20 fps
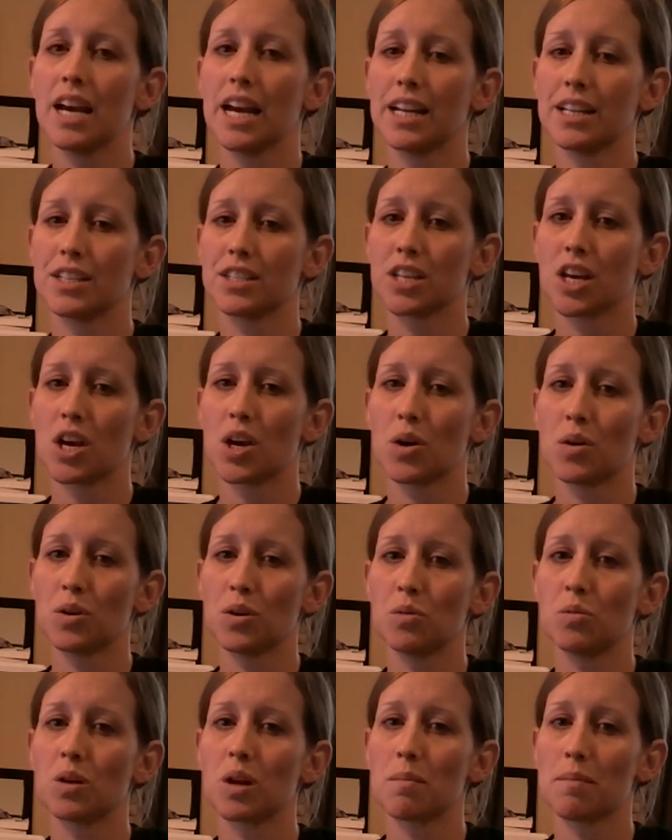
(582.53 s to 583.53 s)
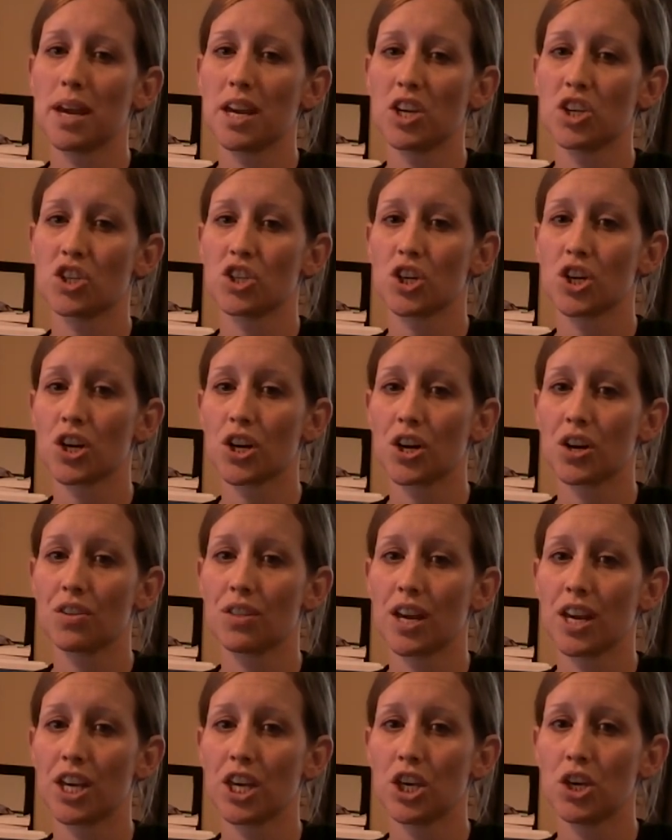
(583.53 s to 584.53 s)
And so you want to make sure
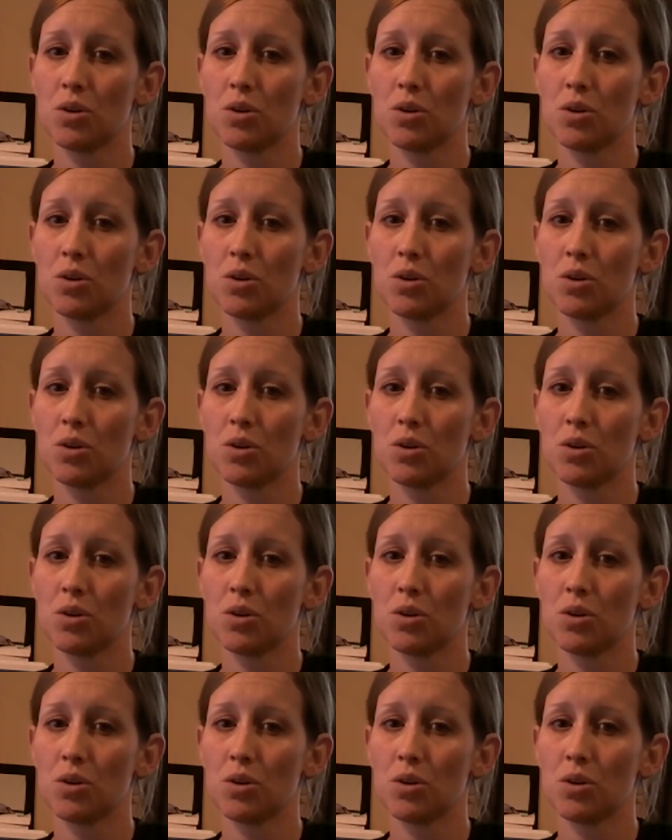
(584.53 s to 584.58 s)
that